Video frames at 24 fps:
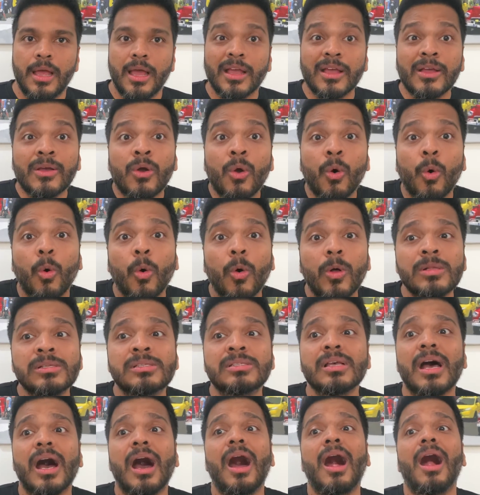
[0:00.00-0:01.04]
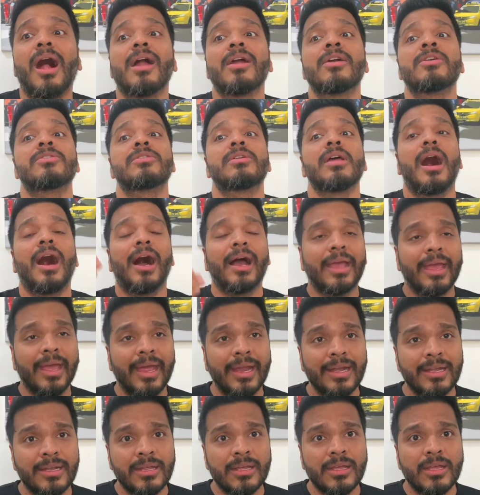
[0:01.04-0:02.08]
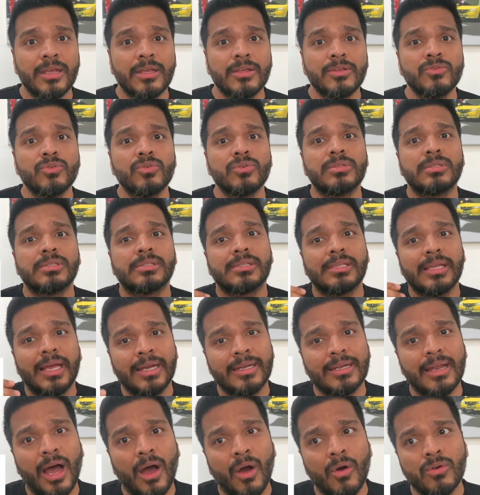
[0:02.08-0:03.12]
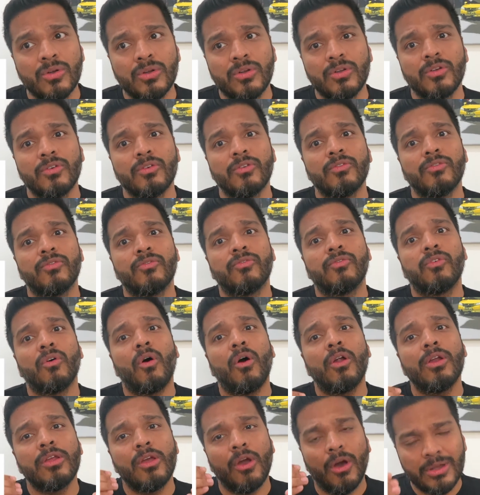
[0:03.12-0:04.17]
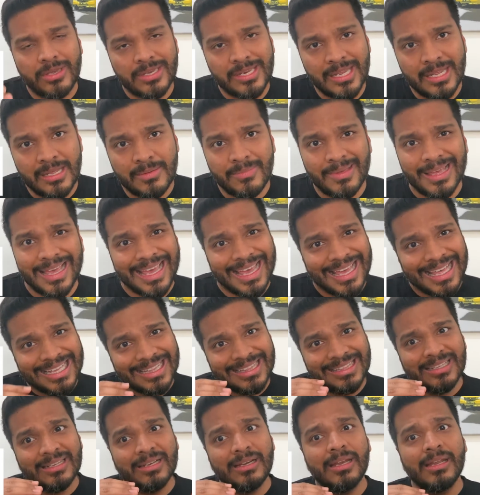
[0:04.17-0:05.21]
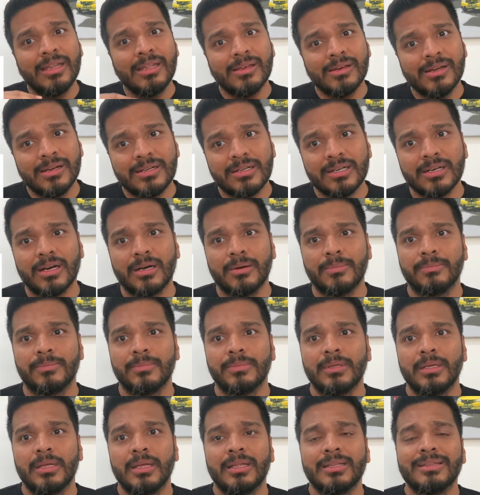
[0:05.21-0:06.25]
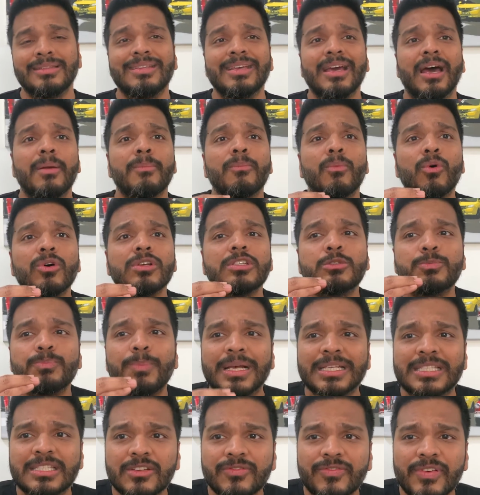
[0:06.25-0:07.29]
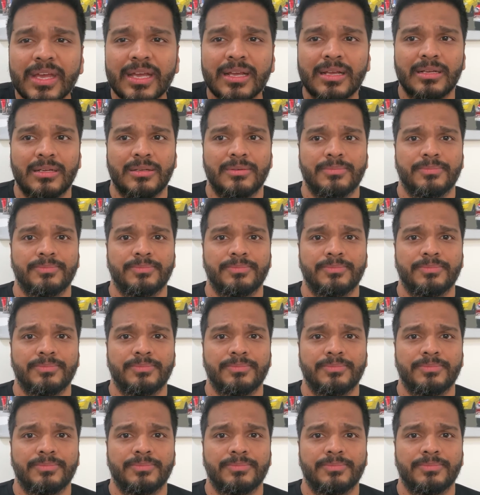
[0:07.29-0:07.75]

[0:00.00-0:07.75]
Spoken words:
Goals are target you set out for your team in the near term. They are more specific.